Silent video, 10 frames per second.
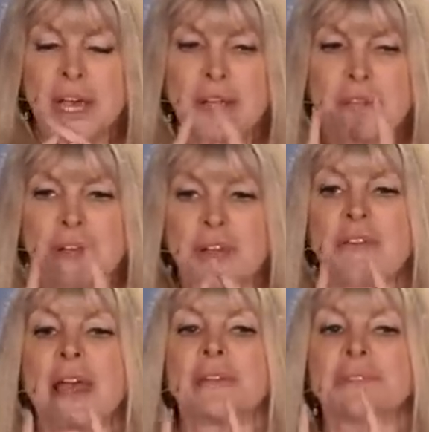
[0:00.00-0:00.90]
over,
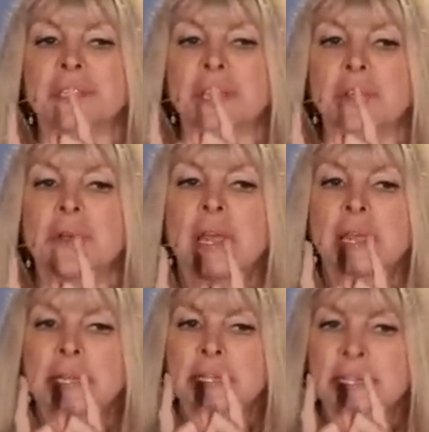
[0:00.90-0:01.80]
around. So
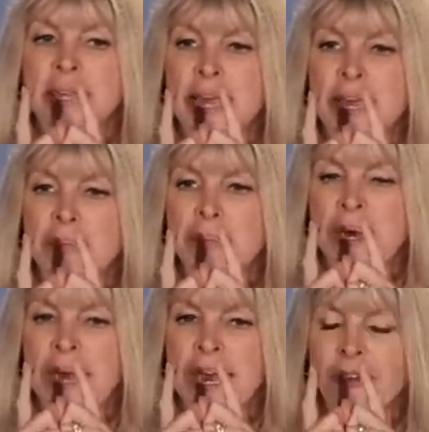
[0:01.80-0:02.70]
same
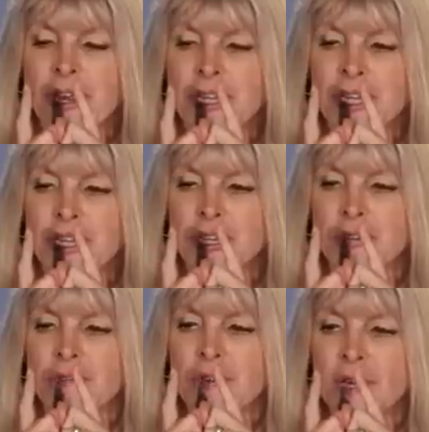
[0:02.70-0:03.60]
polarity as your
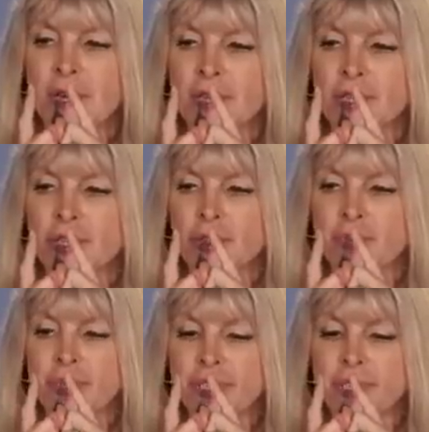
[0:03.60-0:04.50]
fingers, as you
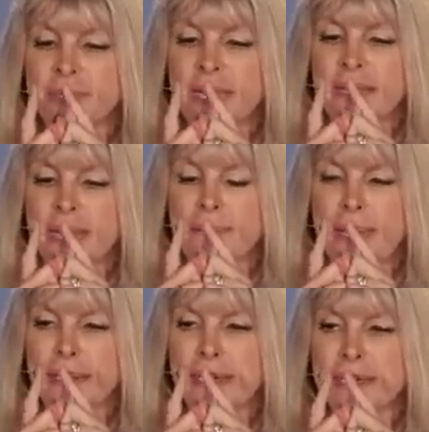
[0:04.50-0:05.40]
push them together, that
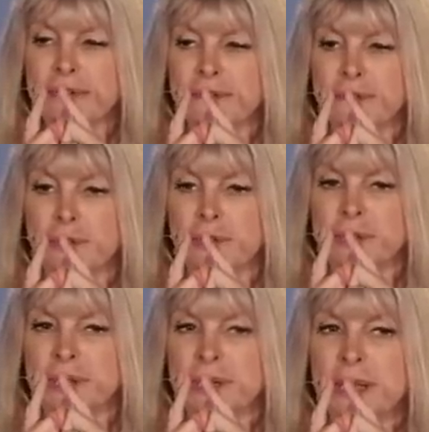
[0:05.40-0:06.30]
magnetic
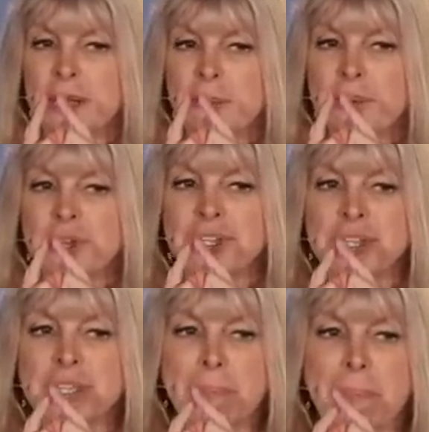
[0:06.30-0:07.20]
force
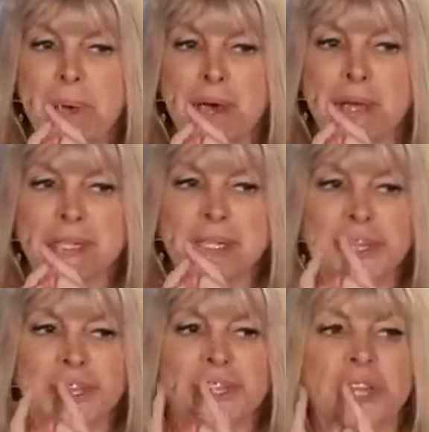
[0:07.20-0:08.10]
pushes them past
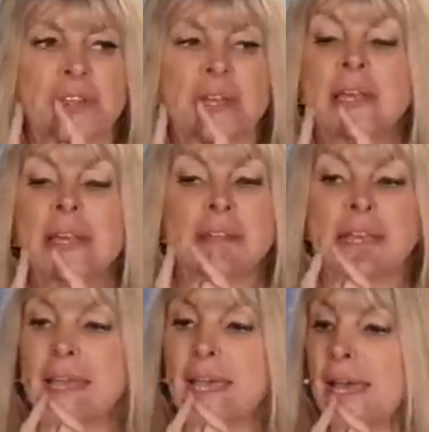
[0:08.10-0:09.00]
each other.
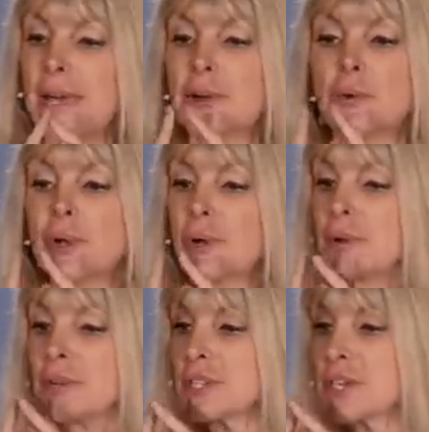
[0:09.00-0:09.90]
They cannot, will
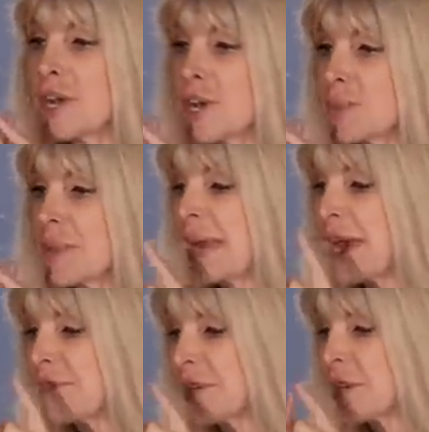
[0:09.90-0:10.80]
not touch, but they
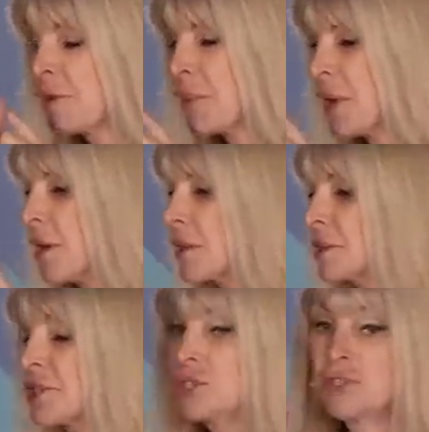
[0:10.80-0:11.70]
have to go
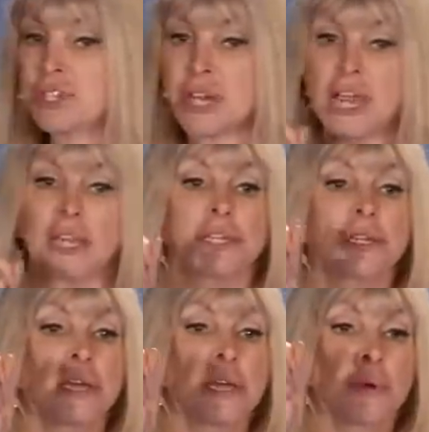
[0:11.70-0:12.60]
past because you changed